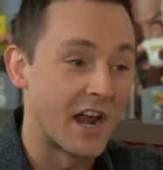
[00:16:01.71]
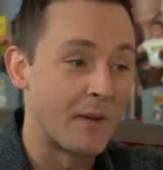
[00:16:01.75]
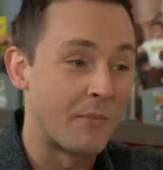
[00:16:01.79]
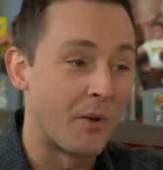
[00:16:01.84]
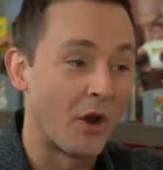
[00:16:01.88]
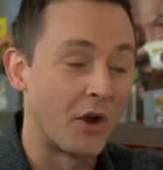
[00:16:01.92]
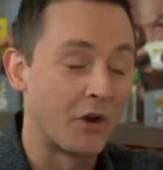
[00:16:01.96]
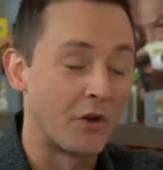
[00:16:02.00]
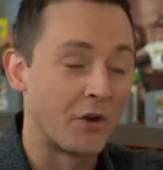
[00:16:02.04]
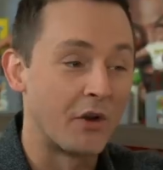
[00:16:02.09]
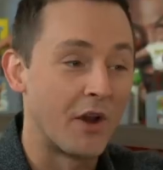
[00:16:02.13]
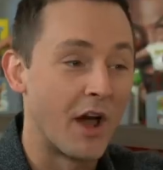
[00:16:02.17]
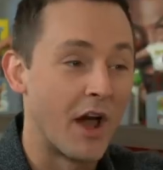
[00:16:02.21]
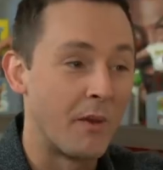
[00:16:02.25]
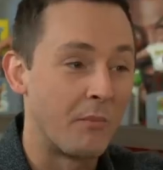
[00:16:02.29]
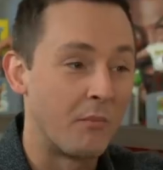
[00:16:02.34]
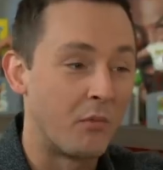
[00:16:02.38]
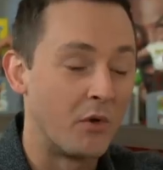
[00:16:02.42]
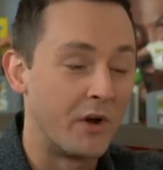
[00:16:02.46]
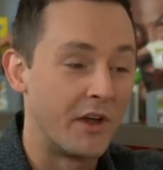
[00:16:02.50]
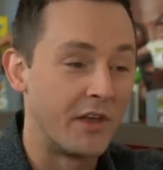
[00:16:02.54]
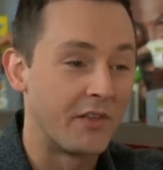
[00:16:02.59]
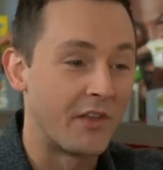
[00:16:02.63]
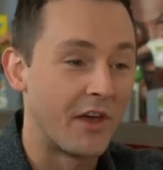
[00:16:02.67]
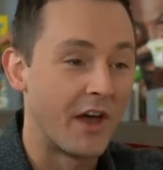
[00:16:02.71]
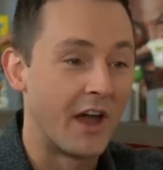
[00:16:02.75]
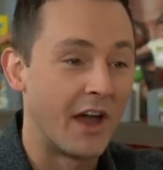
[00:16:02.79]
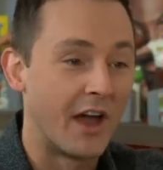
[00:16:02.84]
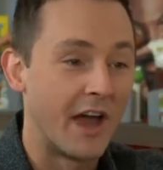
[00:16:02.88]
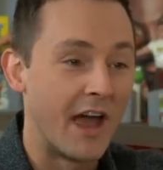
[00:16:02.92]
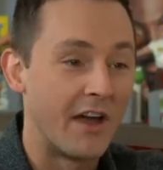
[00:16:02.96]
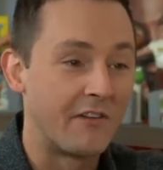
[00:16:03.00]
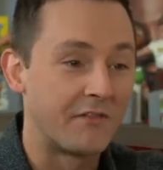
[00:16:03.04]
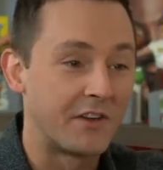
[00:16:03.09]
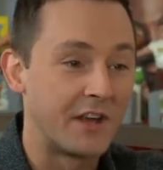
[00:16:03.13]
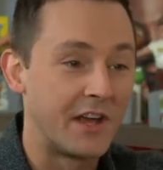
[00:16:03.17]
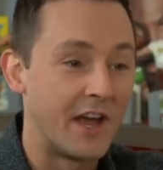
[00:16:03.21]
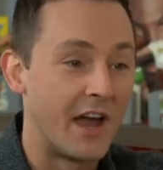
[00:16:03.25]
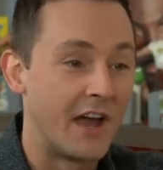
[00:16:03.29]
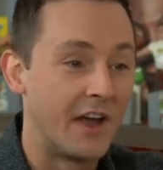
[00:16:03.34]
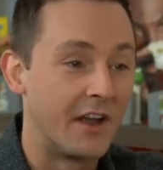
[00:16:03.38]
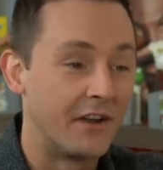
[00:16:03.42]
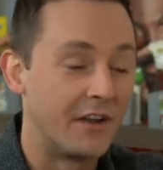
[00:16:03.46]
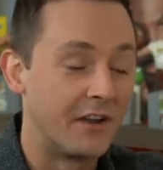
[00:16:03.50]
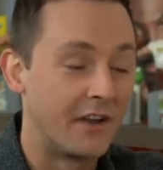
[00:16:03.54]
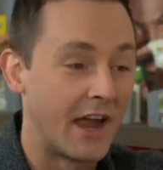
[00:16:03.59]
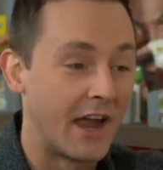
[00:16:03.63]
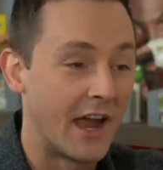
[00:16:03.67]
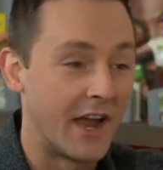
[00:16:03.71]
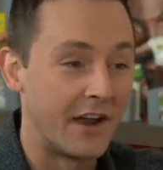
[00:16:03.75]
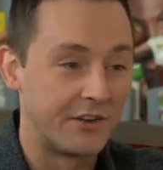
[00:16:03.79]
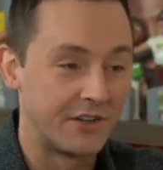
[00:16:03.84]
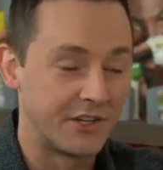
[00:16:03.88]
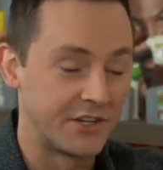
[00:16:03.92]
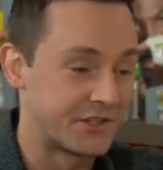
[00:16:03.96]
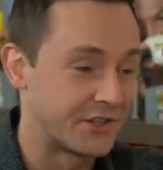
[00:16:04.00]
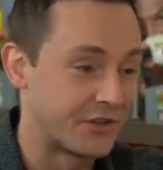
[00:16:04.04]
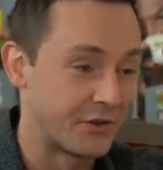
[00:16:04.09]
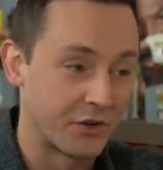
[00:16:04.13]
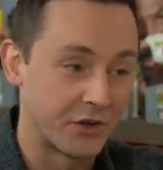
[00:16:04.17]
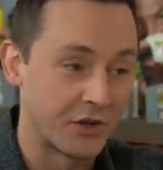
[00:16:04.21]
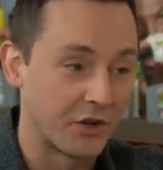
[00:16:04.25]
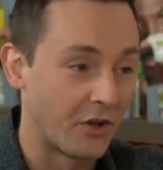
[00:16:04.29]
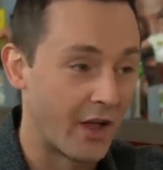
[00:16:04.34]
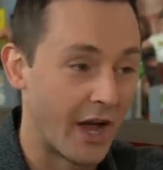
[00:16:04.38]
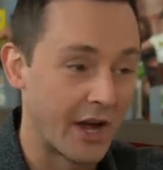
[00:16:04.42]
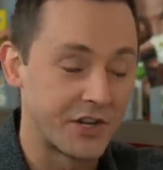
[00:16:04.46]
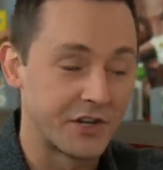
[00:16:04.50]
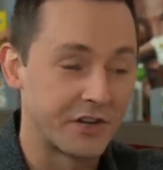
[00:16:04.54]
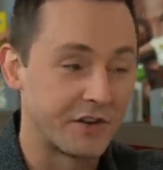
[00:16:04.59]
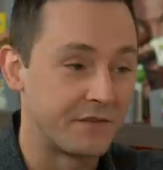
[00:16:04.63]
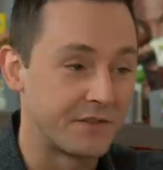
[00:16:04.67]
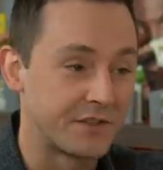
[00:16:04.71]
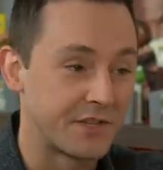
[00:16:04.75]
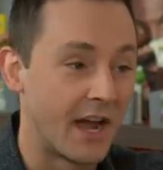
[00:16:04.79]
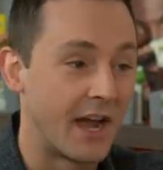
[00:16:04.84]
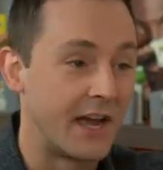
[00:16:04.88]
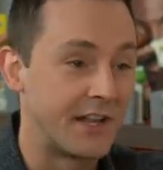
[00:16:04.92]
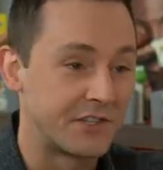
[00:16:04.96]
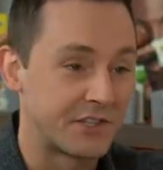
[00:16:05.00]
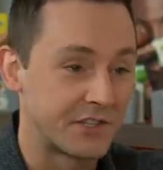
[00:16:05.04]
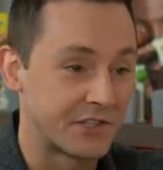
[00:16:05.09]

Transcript: I partnered up with FTN and just their collection of sites.